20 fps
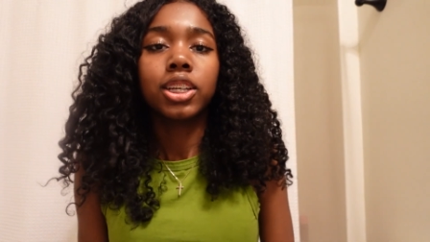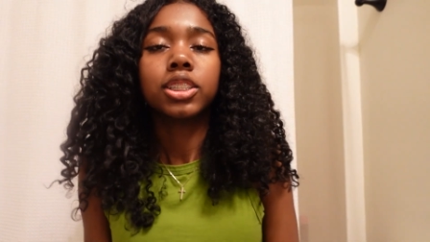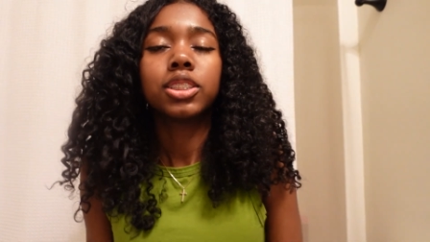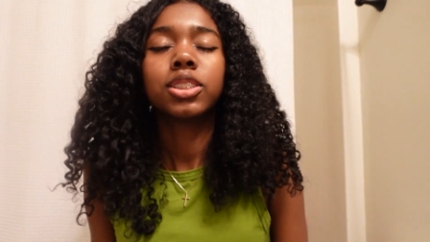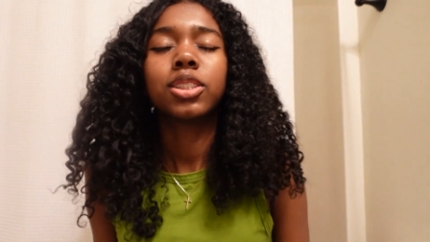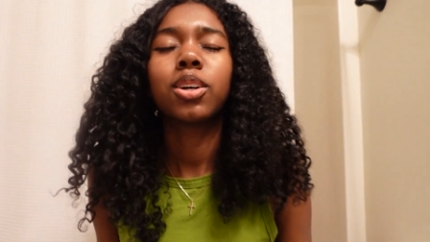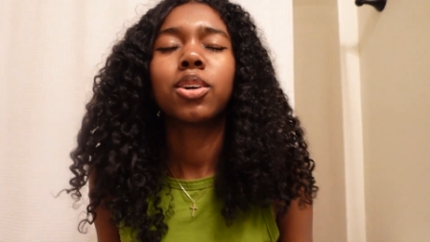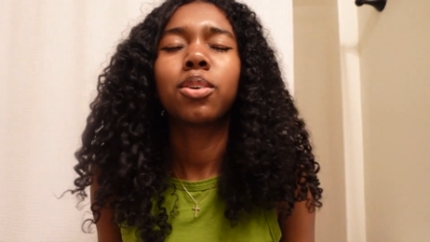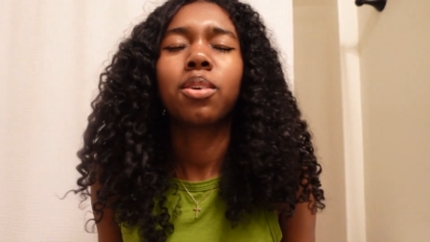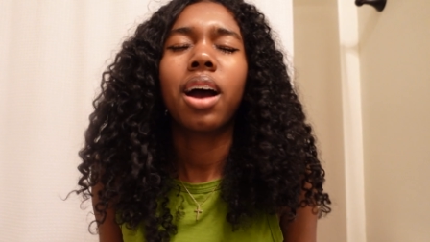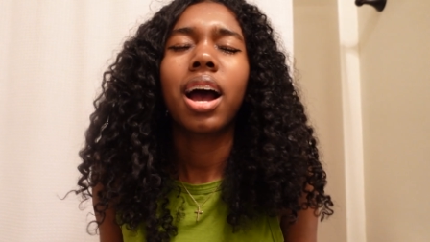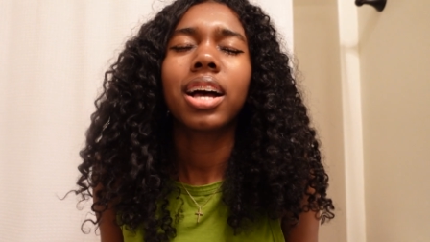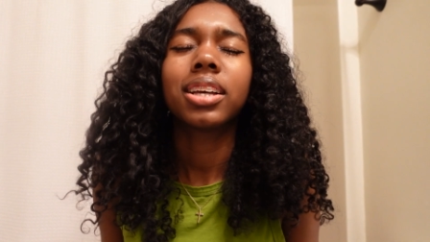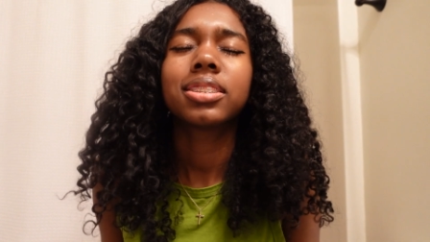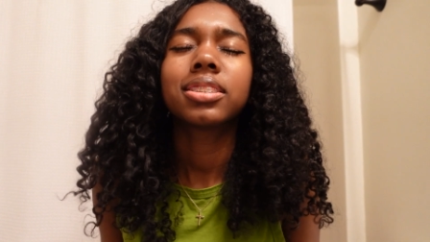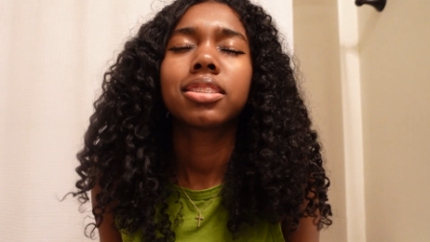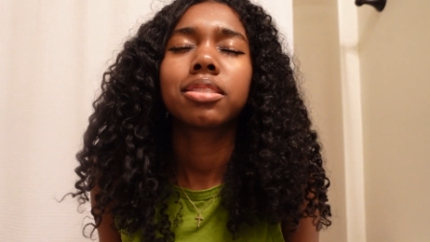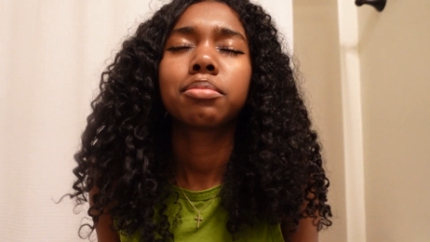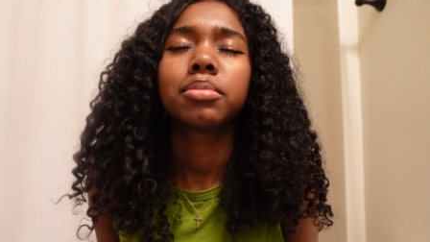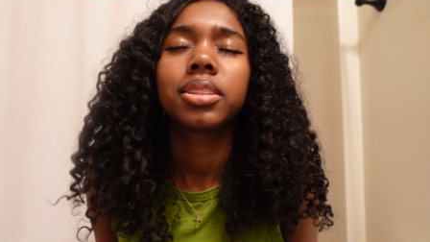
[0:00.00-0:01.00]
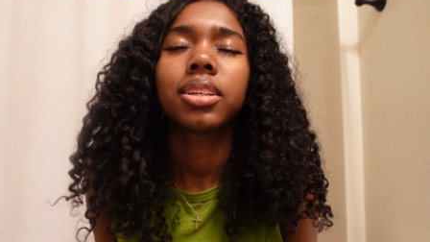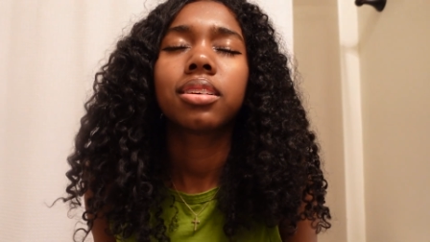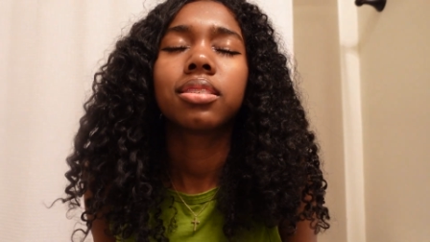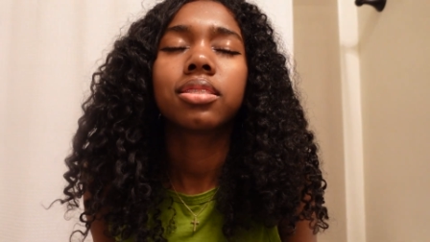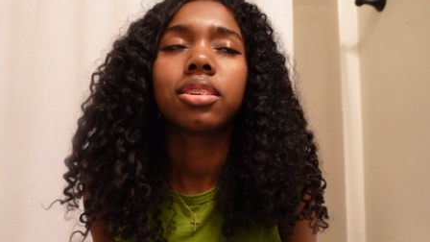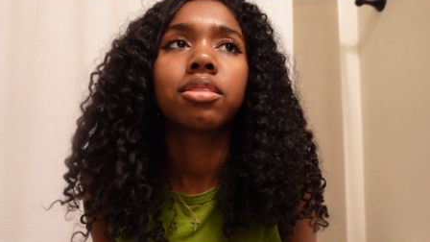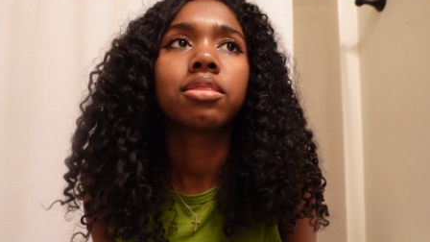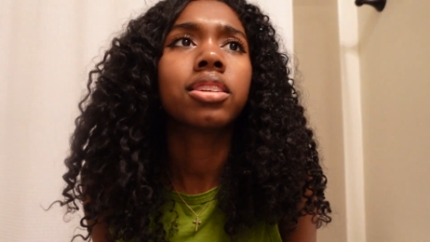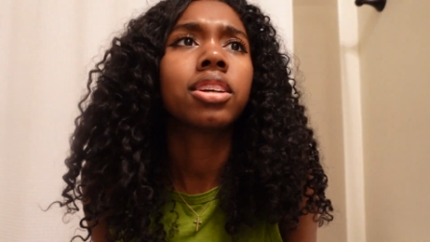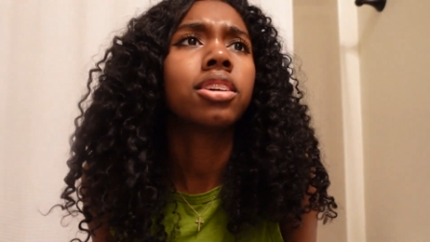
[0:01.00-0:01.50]
So as some of y'all
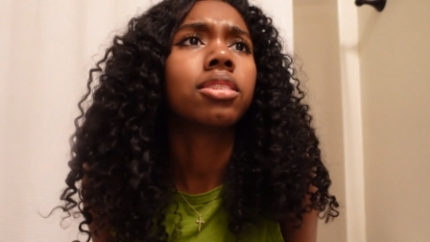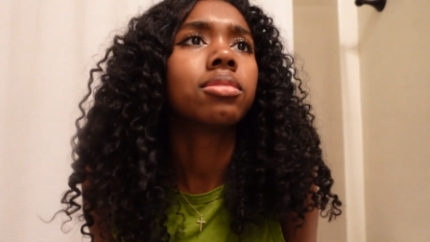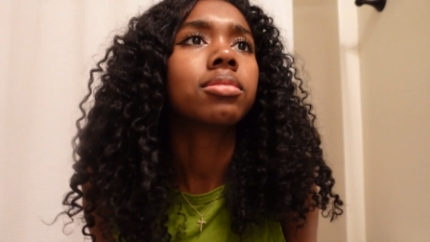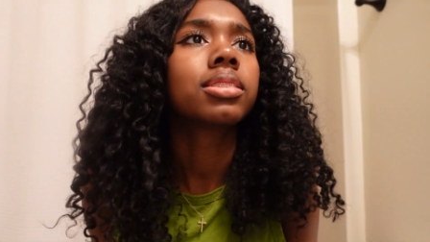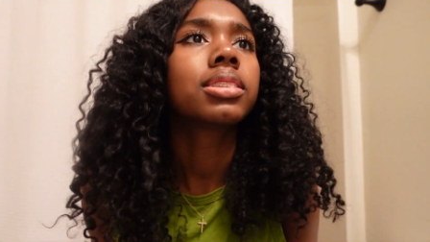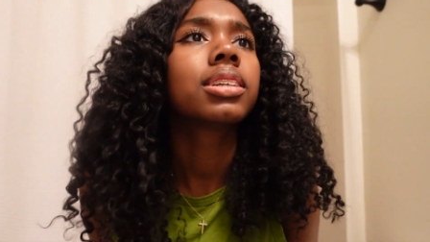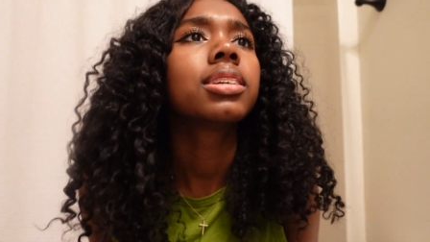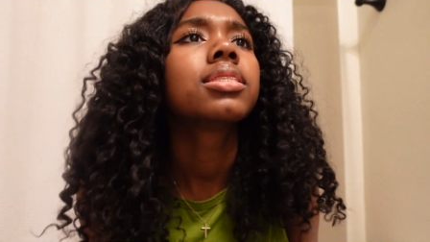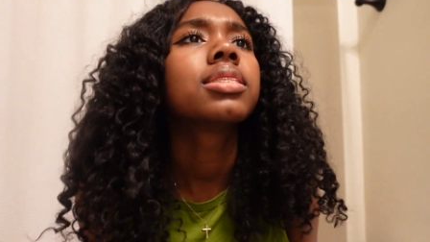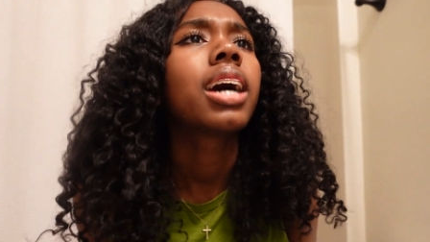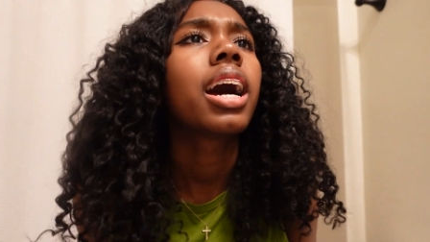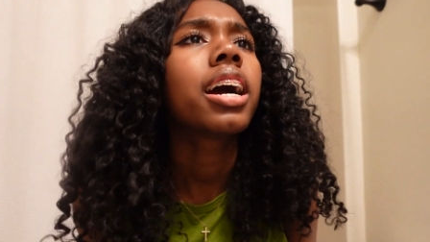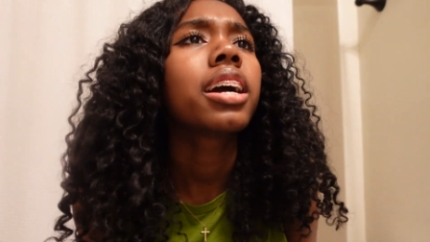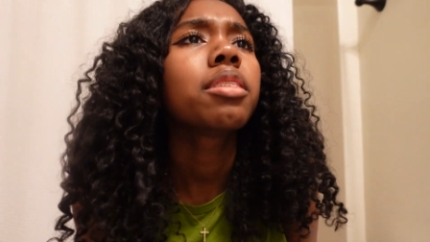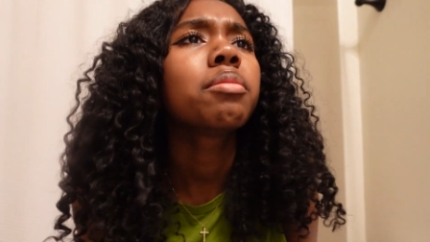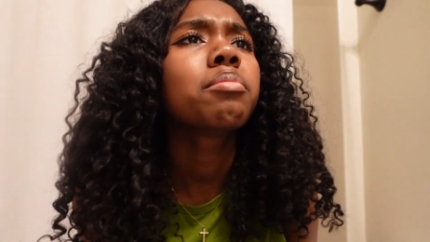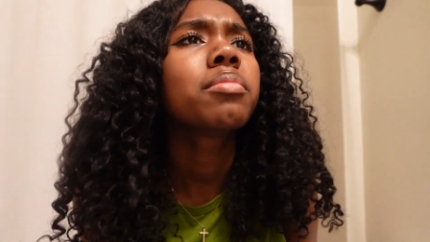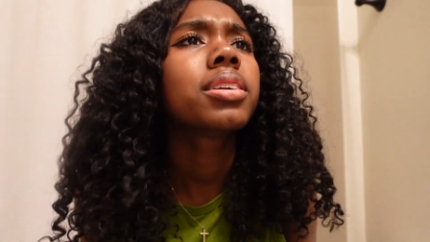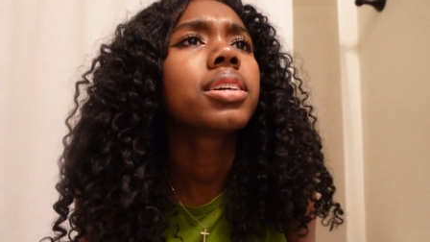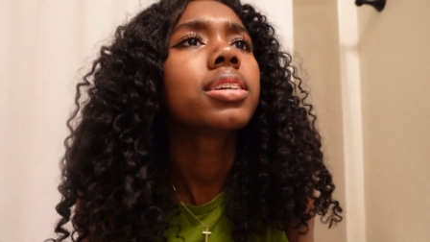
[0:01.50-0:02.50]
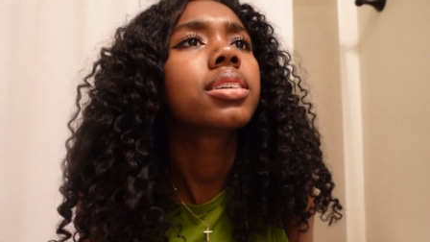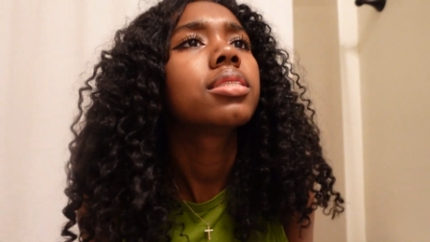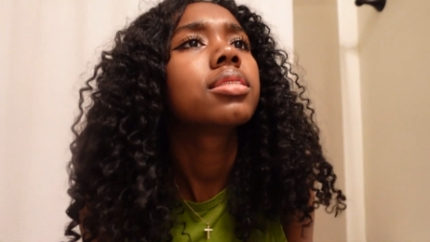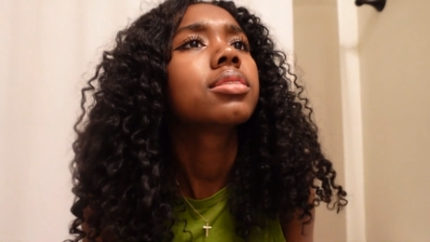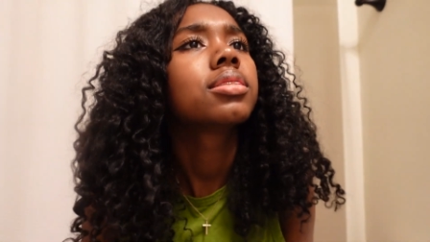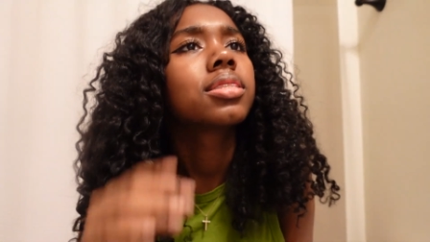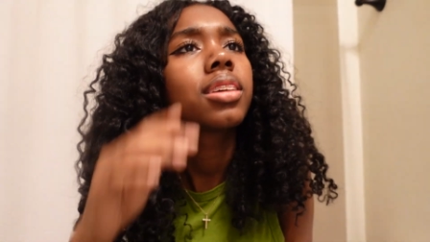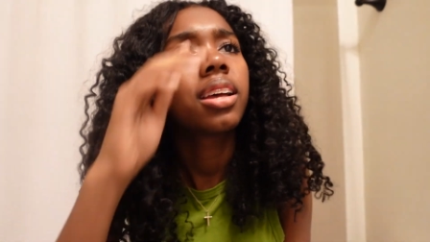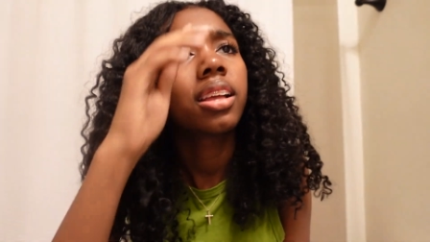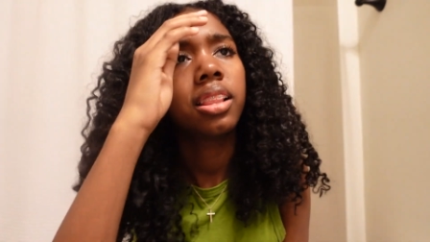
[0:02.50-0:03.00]
don't know, the time
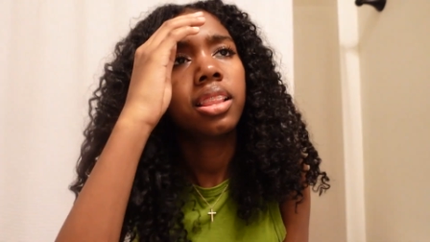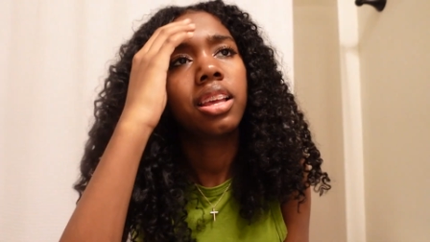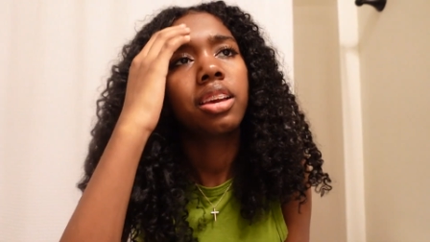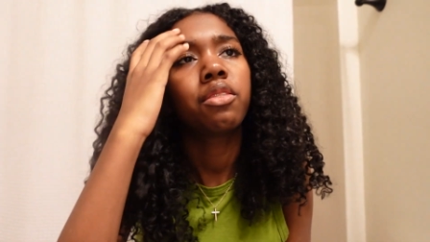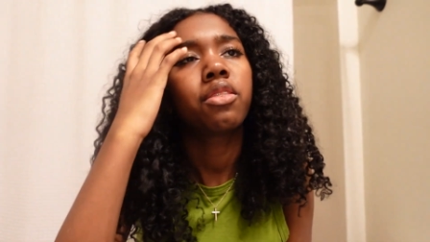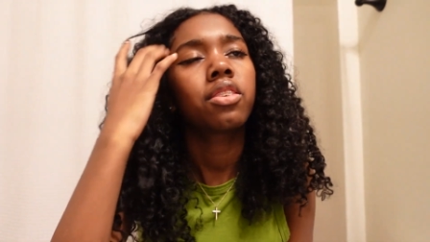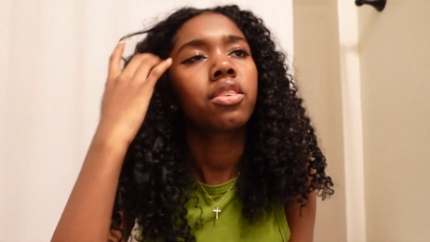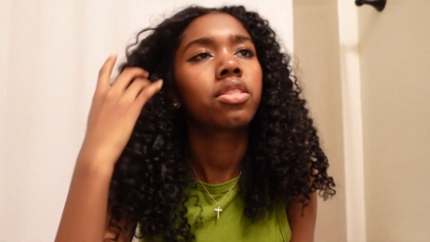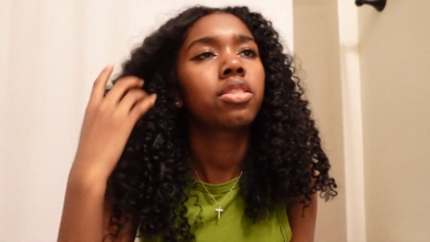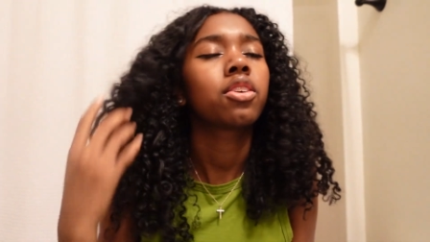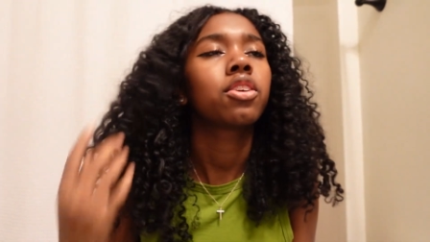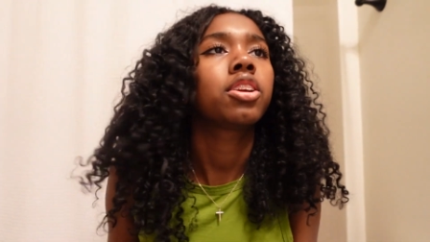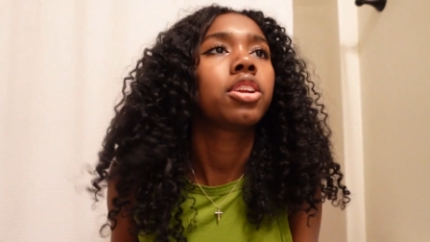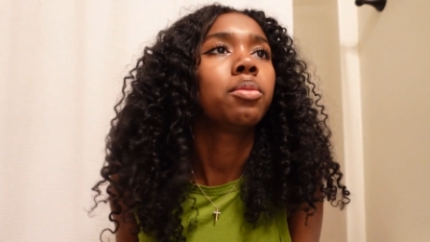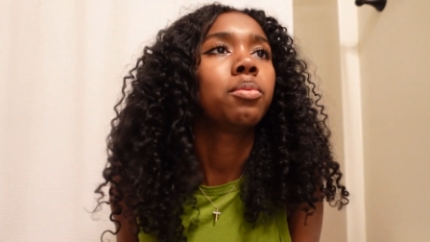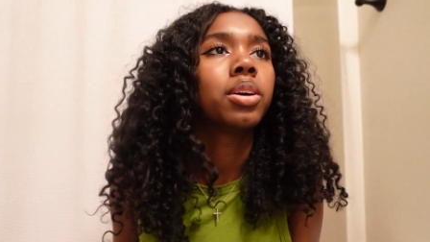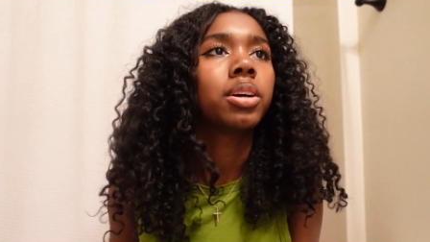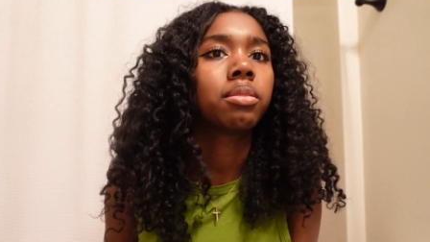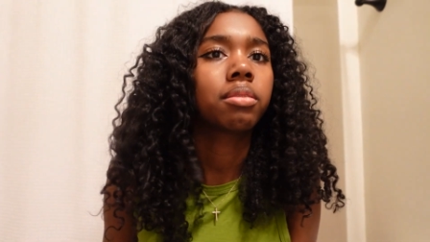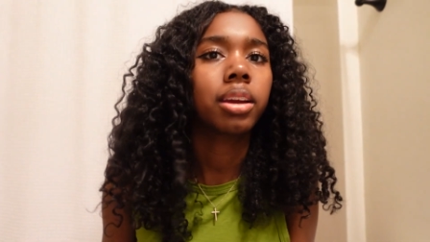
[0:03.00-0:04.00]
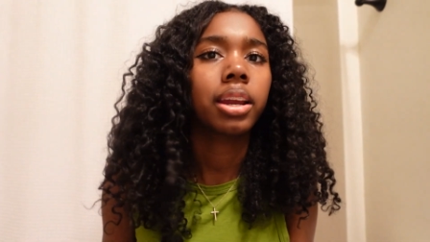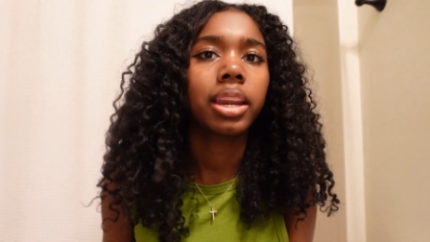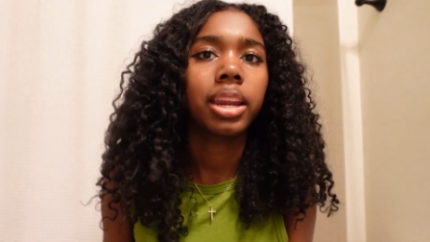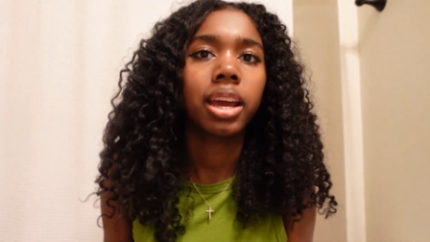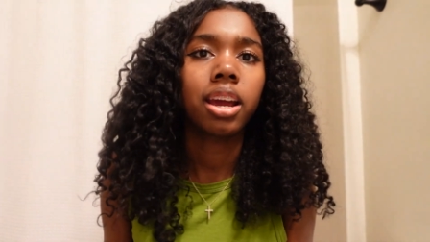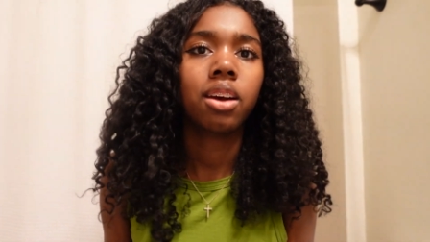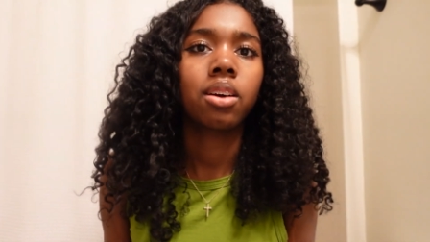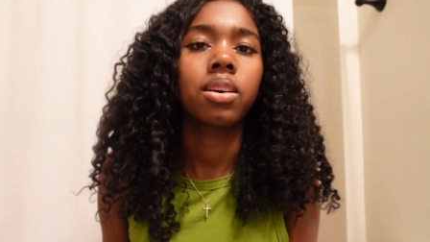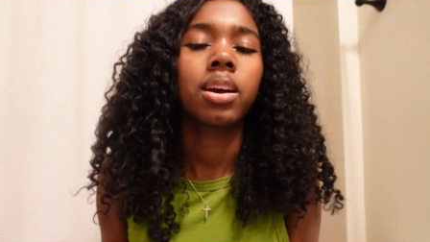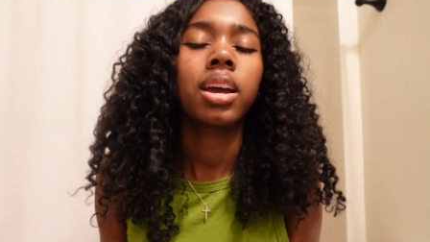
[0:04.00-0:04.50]
it's 11.31 right
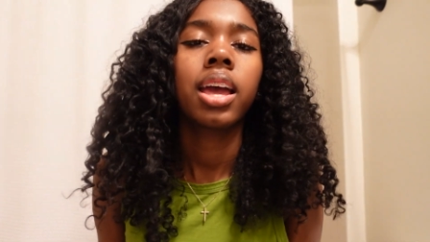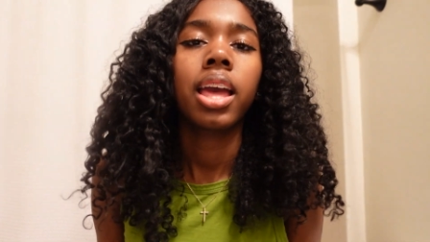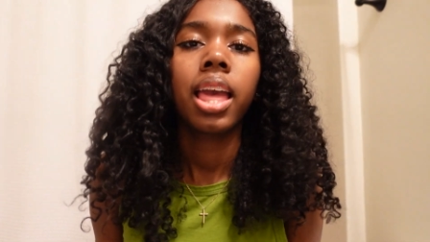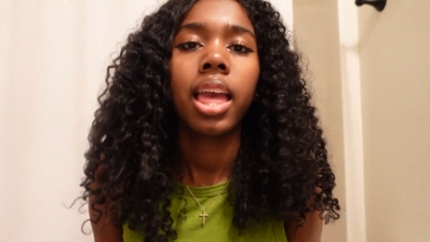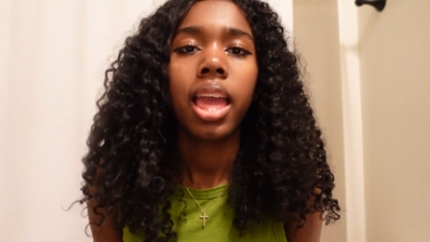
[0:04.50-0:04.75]
now